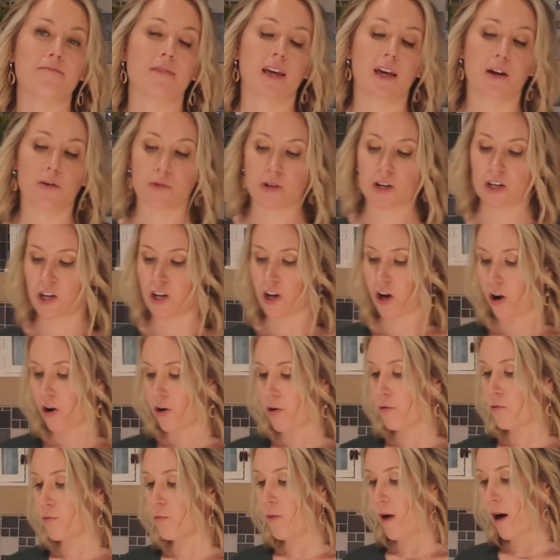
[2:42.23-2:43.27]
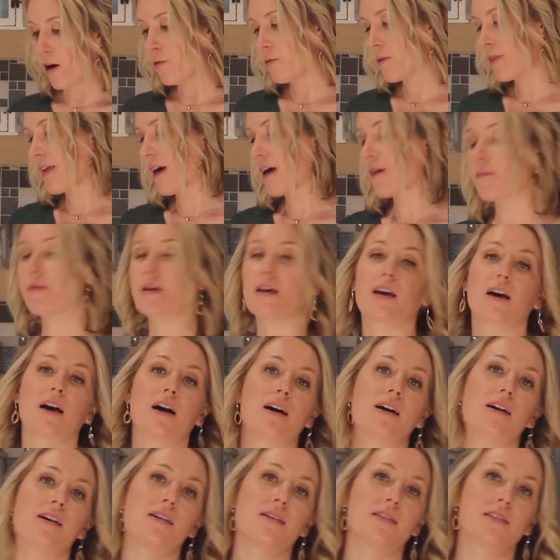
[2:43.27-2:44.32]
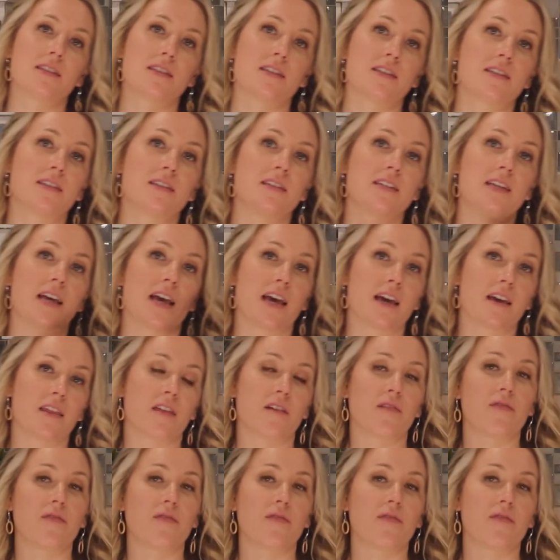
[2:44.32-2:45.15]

It would go well with that because the steak,